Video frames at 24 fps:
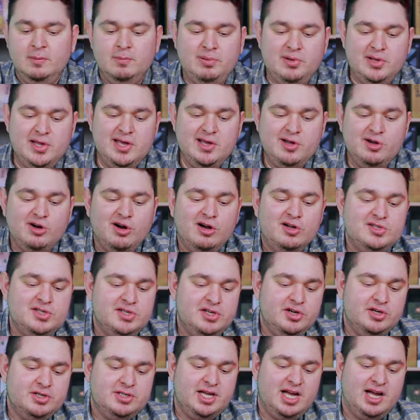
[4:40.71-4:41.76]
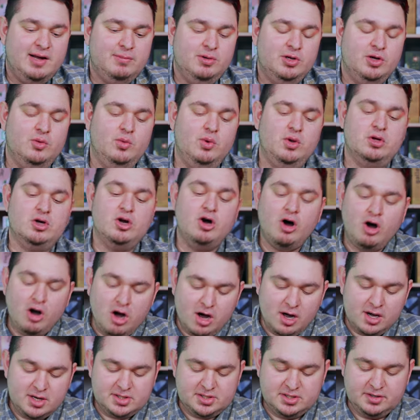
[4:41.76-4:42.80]
Playing cards into your Tableau will
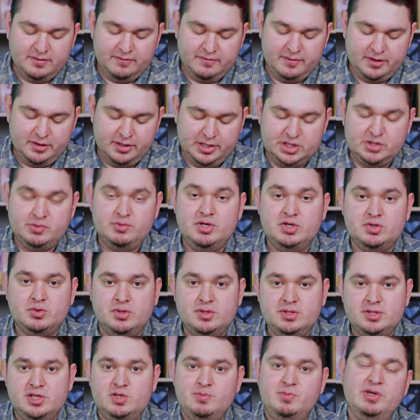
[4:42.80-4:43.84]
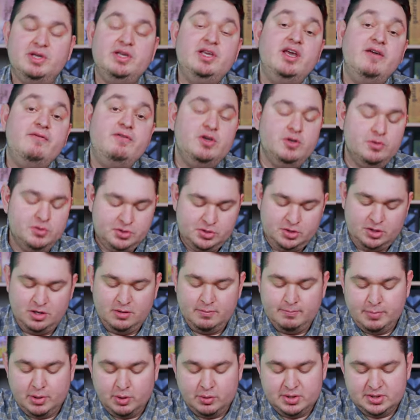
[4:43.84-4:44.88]
cost various resources, but give you
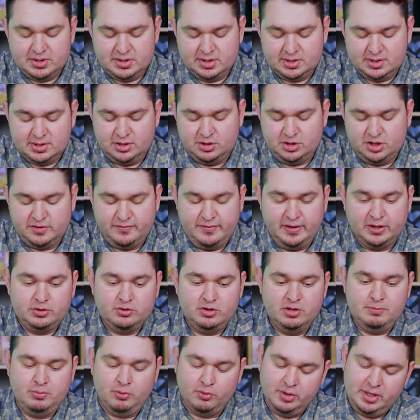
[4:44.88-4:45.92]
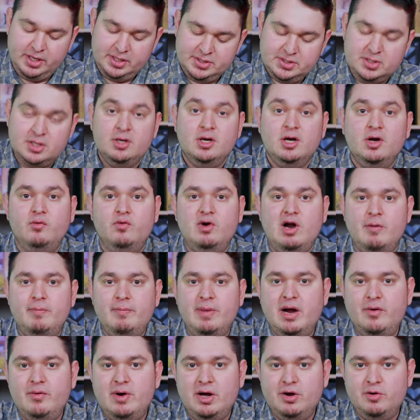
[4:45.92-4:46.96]
certain bonuses such as victory points, round
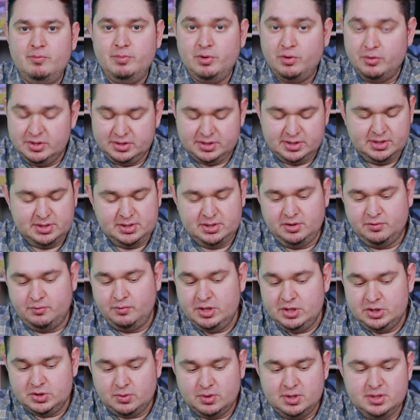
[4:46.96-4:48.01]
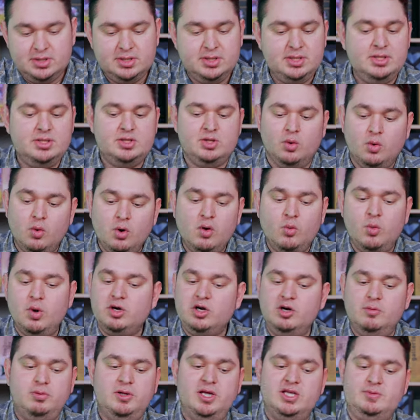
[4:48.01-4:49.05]
by round bonuses to resources, or
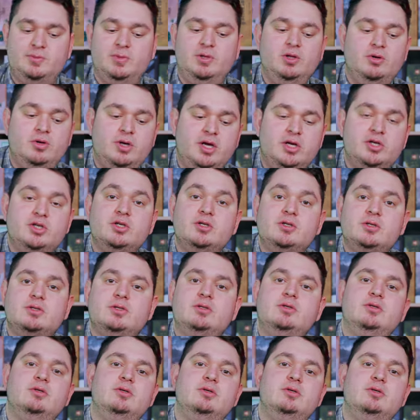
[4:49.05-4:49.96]
worker placement locations.